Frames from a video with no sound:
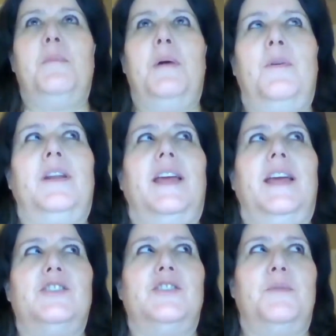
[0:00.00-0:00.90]
up on
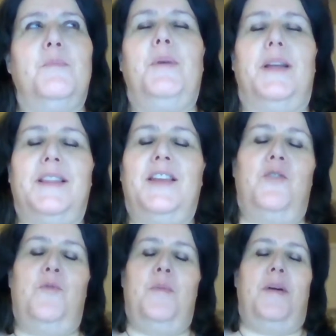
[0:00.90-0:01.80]
occasion, but then
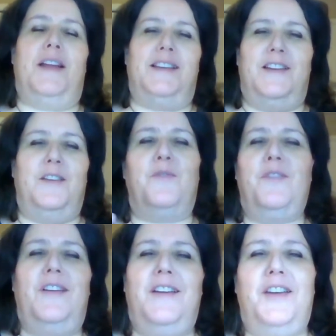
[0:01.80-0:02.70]
you're reminded of,
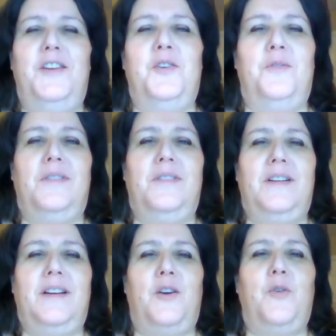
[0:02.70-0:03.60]

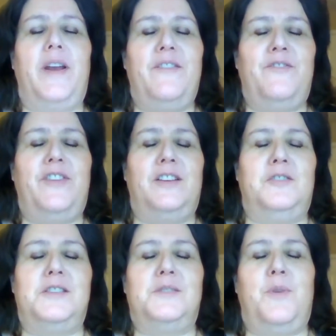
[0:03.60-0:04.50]
how great it
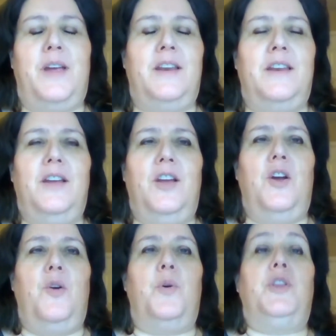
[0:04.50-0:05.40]
feels when
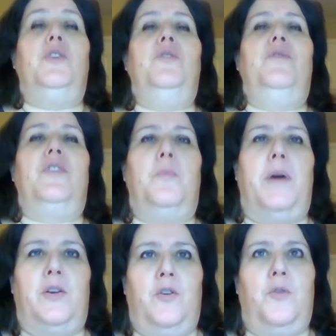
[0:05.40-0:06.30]
you feel
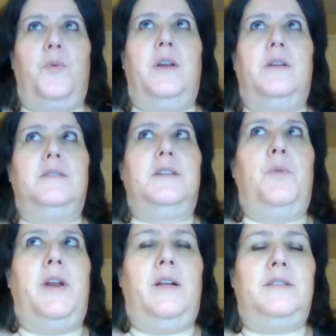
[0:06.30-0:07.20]
better, or when
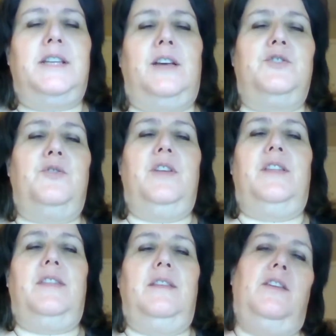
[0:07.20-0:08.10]
someone else tells you that,
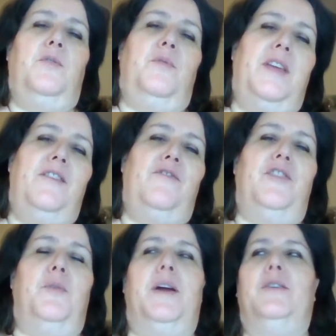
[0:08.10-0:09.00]
they
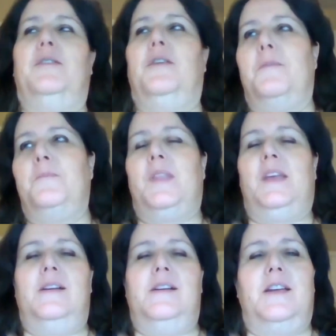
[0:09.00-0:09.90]
feel better,
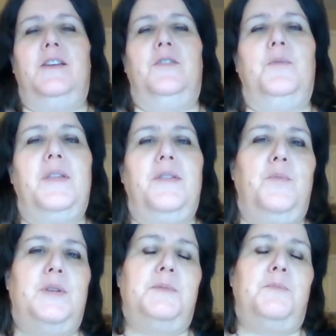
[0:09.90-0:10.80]
or, with
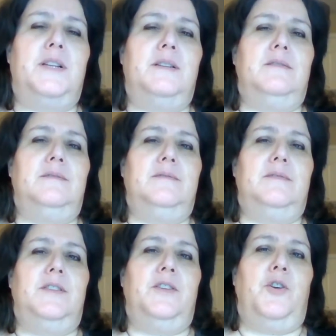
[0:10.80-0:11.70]
what
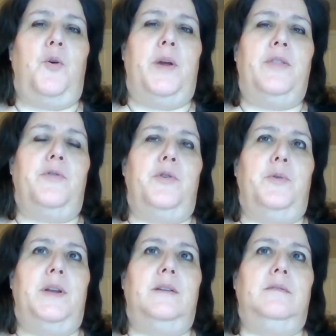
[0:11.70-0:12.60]
they're going through.
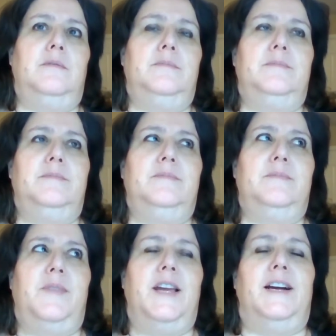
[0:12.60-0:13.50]
And
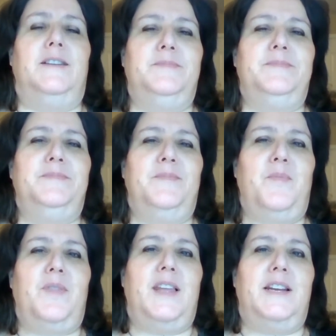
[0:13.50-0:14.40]
yeah,
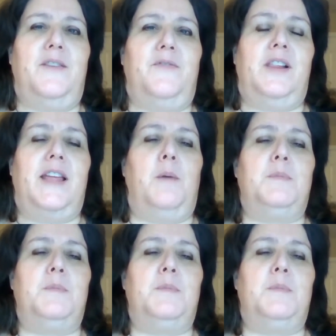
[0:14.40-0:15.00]
that definitely helps.